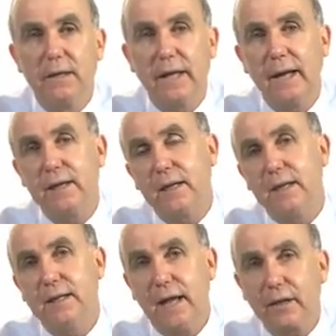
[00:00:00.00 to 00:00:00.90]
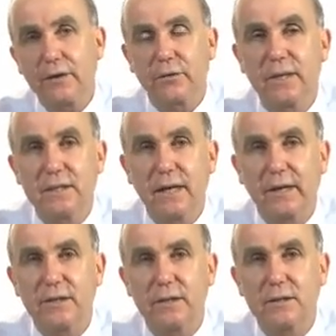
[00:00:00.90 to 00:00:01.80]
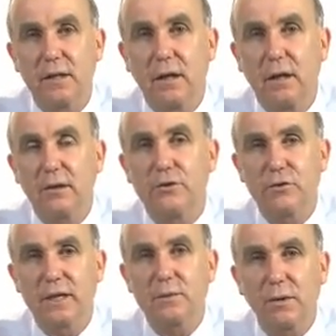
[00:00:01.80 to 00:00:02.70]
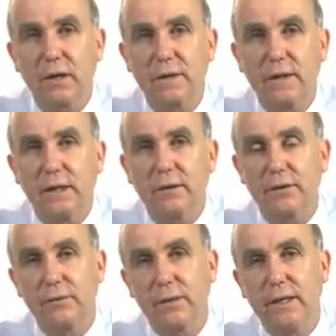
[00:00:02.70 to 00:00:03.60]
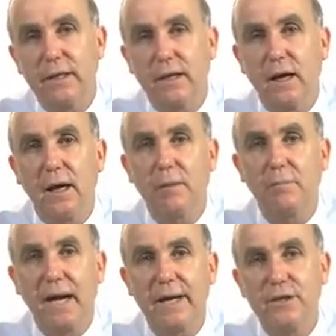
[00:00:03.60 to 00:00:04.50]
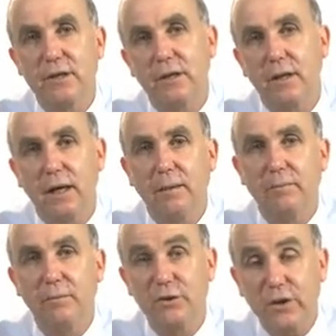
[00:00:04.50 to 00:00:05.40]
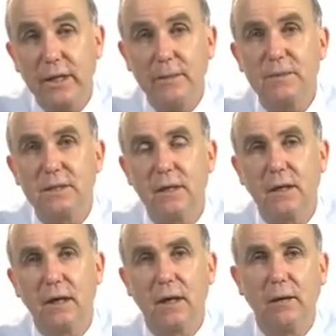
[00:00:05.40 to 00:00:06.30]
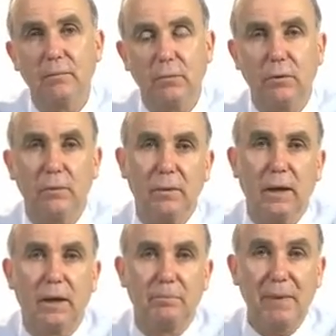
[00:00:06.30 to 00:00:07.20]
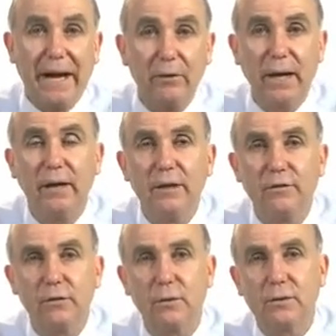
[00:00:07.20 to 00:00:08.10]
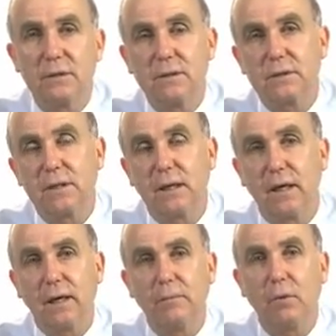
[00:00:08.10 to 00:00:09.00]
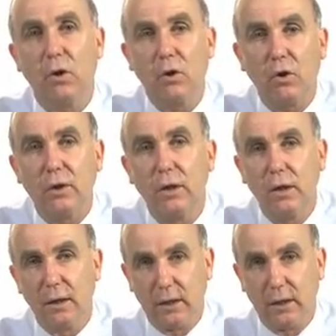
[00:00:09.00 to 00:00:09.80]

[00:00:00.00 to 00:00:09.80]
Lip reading: Then in the other three sections, I'll address what I think are three major themes or background influences on